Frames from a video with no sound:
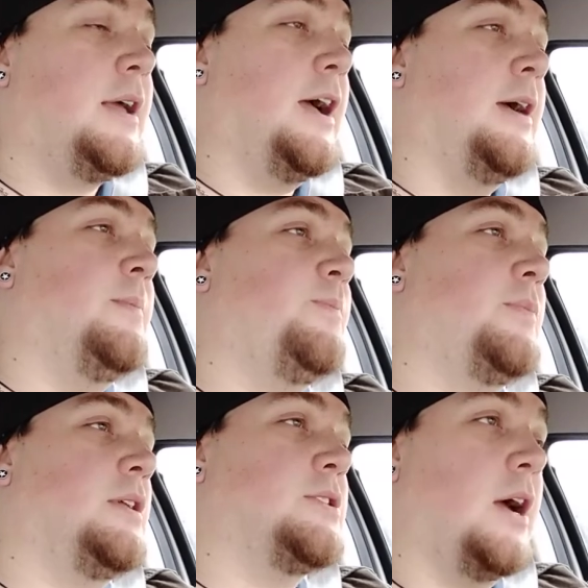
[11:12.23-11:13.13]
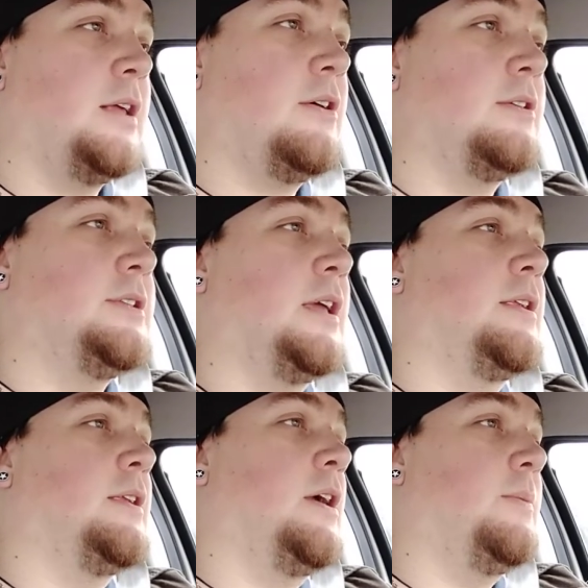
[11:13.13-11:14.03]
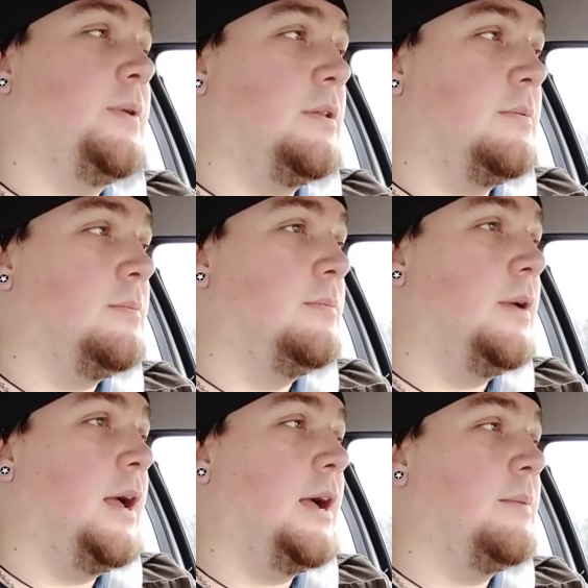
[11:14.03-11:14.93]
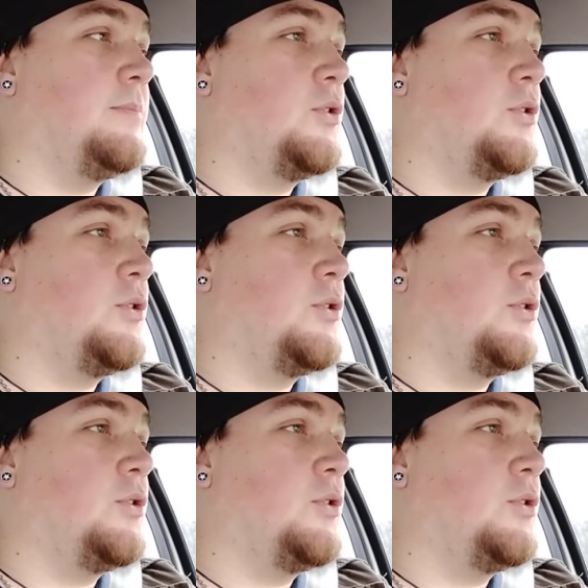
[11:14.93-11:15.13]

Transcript: um, designing content and helping them um,